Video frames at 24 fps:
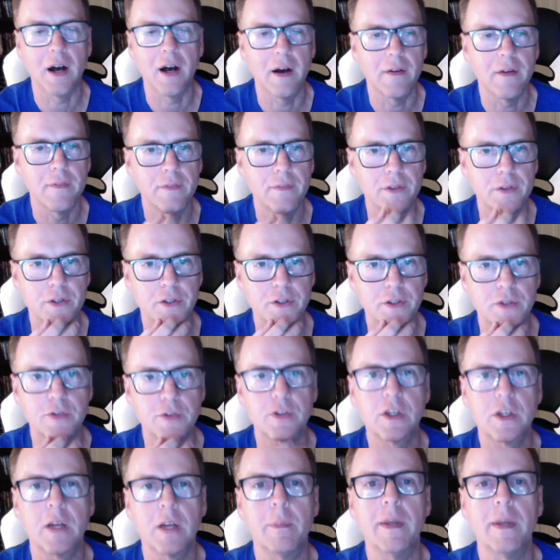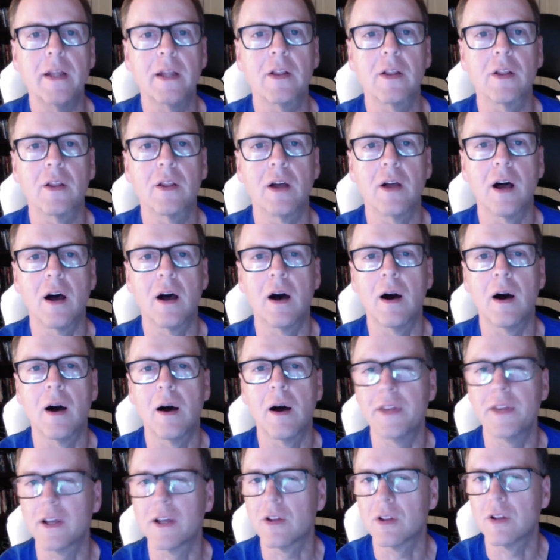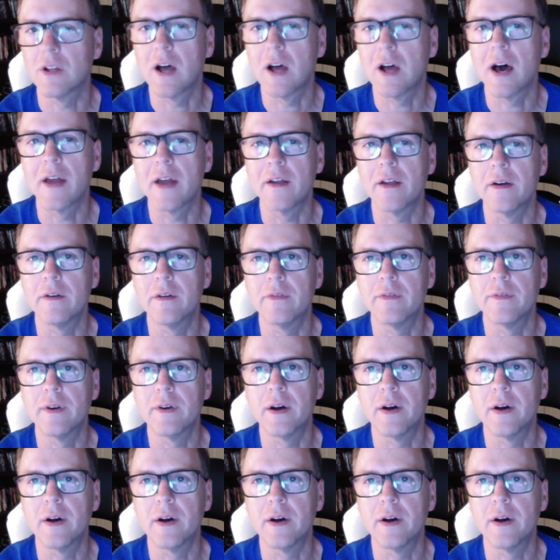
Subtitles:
There's going to be, I think, a lot of